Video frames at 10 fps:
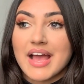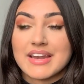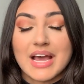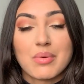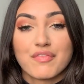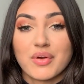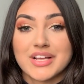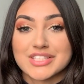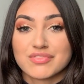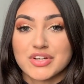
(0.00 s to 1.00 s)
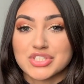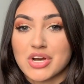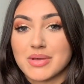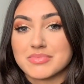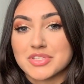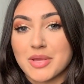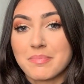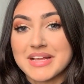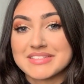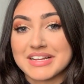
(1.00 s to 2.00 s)
and now I feel like it's the right time. So
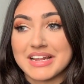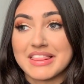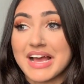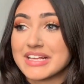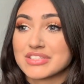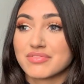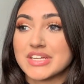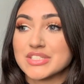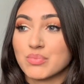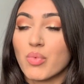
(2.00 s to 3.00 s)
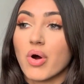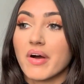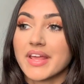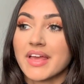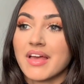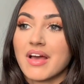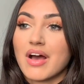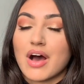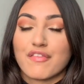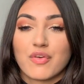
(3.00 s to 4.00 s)
basically that is the reason why
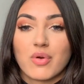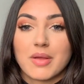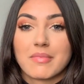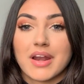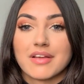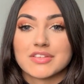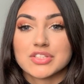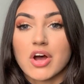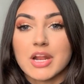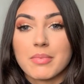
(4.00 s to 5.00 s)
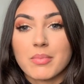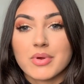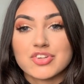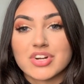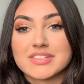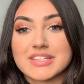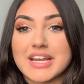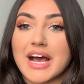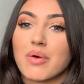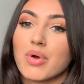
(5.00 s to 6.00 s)
I feel like my life's a tiny bit more interesting
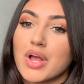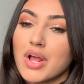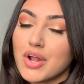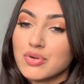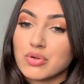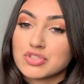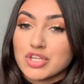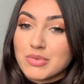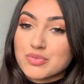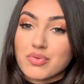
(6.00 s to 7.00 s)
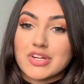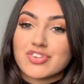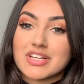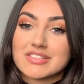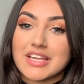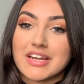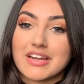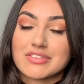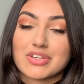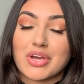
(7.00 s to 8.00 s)
now. Not too much more
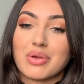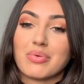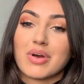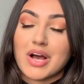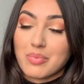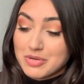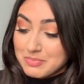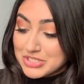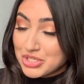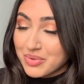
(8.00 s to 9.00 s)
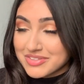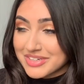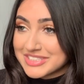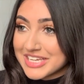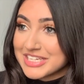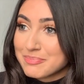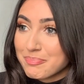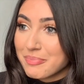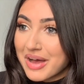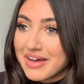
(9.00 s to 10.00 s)
interesting, so I wouldn't be too excited,
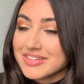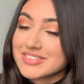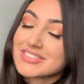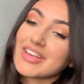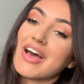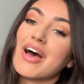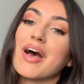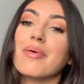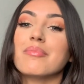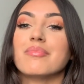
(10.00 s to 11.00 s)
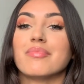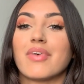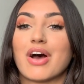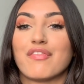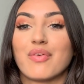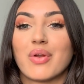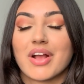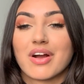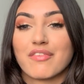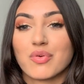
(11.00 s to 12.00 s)
but I feel
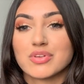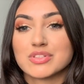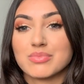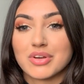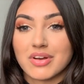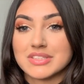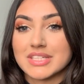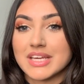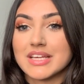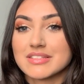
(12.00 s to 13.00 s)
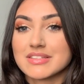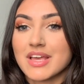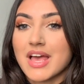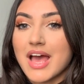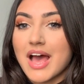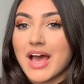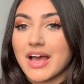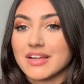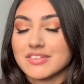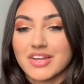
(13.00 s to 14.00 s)
like I've got some good ideas,
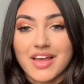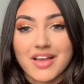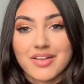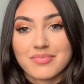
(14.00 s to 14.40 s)
and yeah,